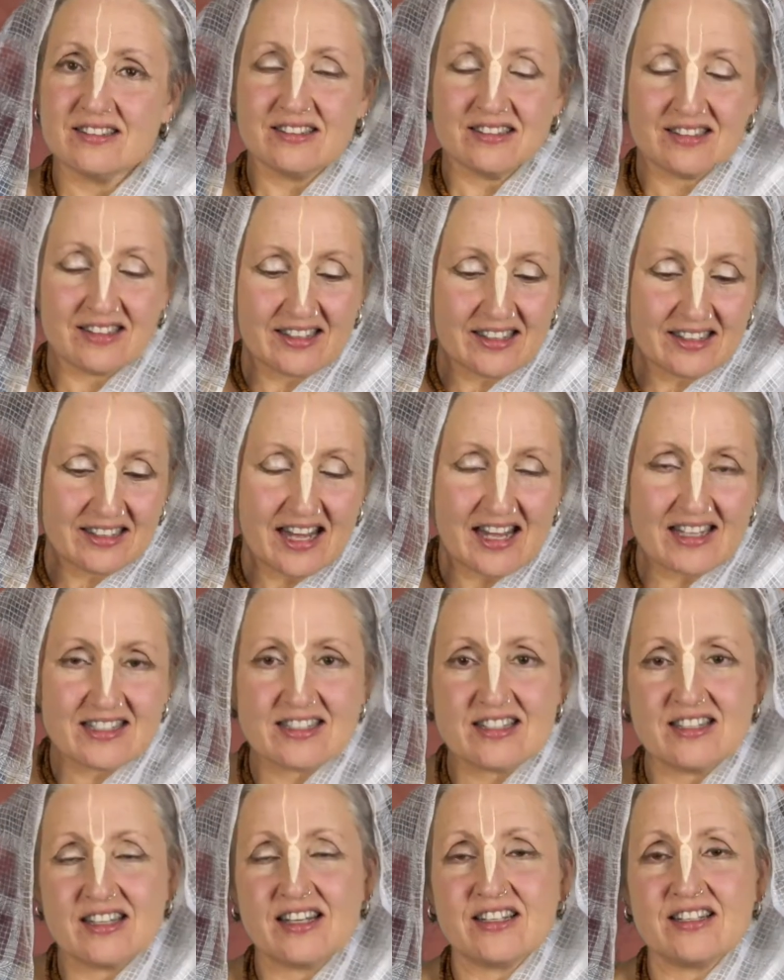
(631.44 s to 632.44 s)
It has
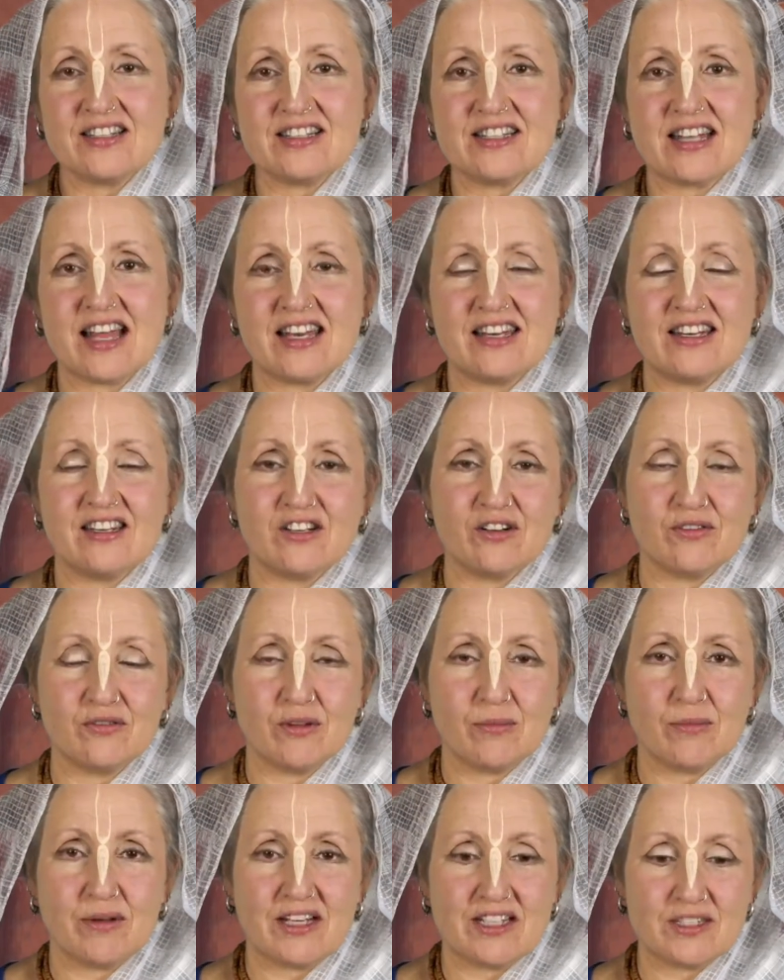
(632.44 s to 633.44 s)
the understanding of
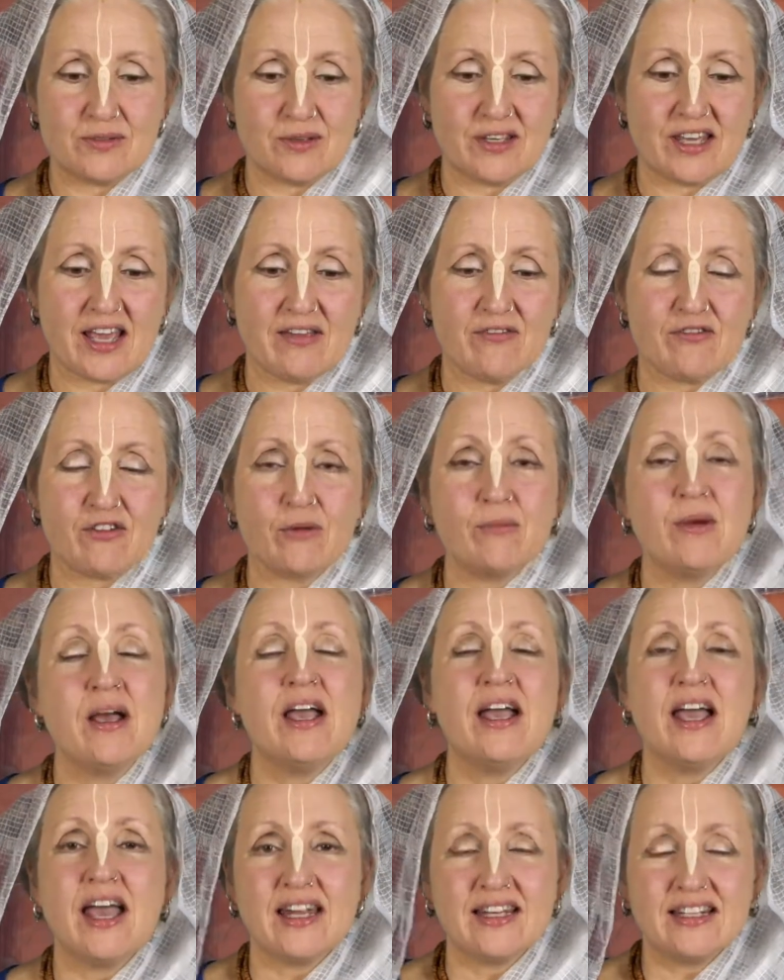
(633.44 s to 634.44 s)
the place we came from,
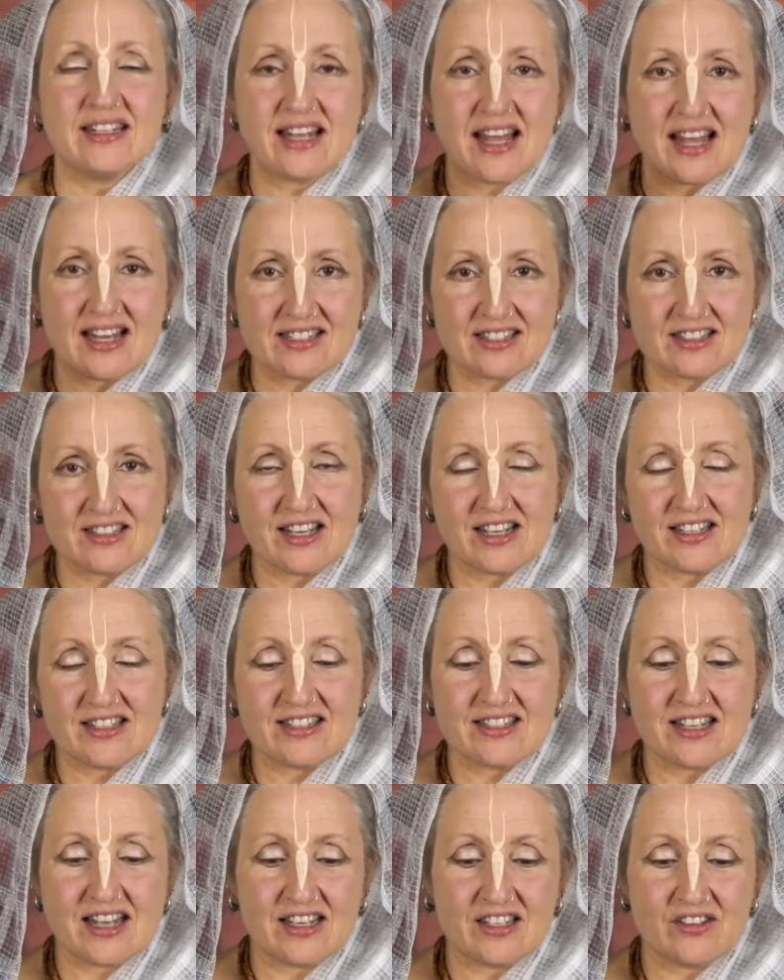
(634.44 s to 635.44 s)
and it has the
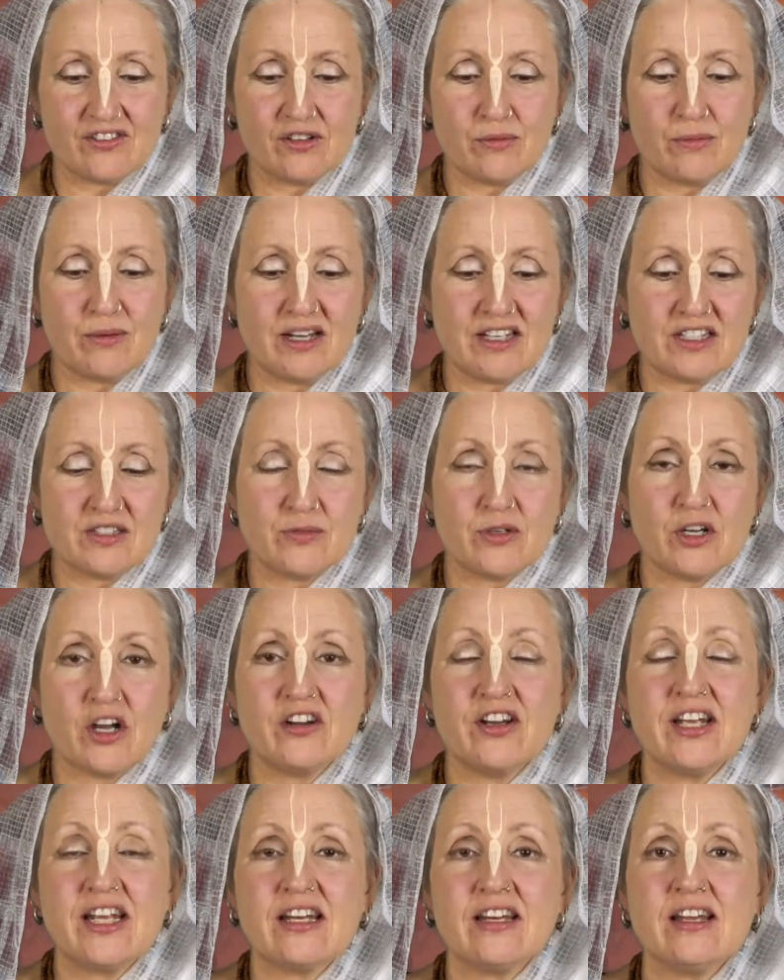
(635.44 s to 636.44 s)
understanding of the place we are
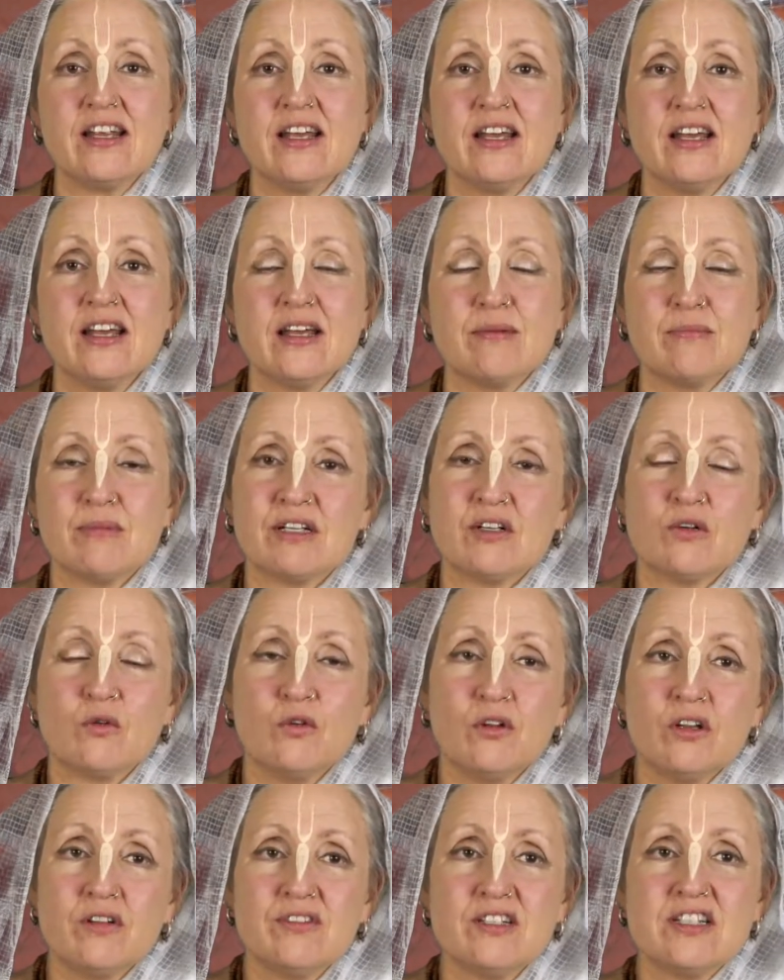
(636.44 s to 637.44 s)
in. But
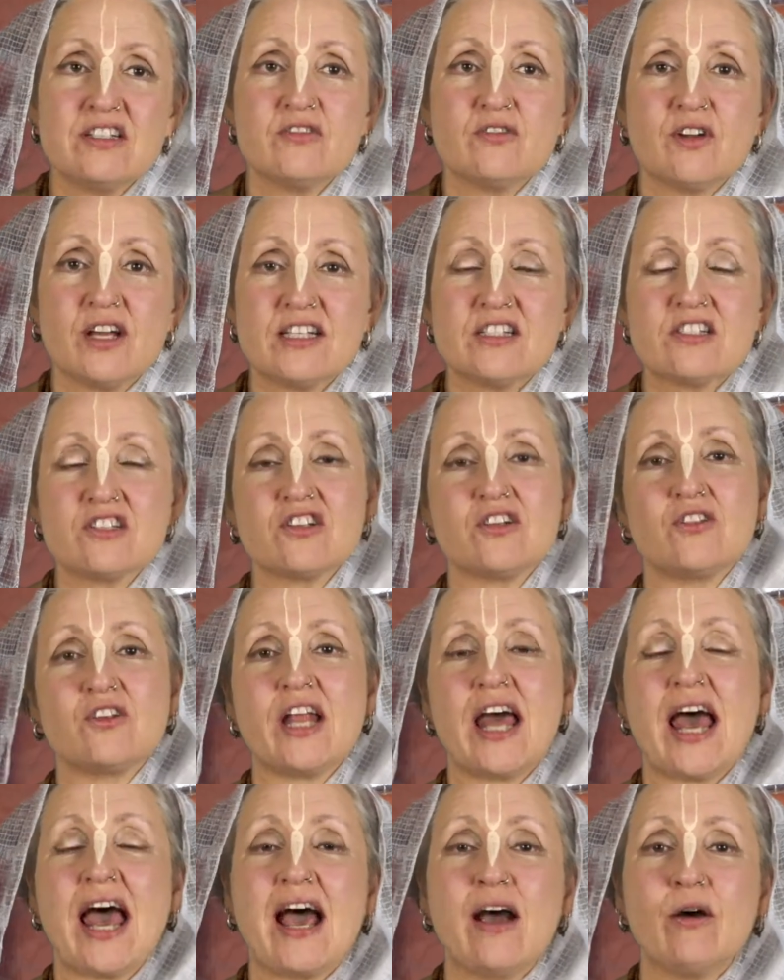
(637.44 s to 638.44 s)
all of this rests on
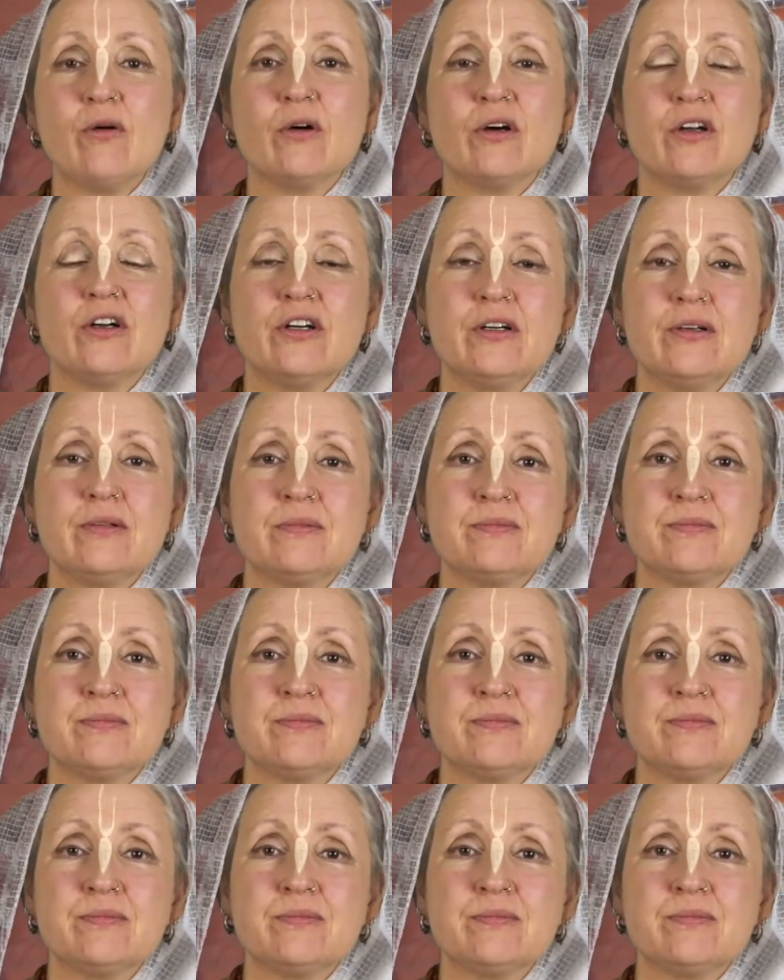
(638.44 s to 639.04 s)
our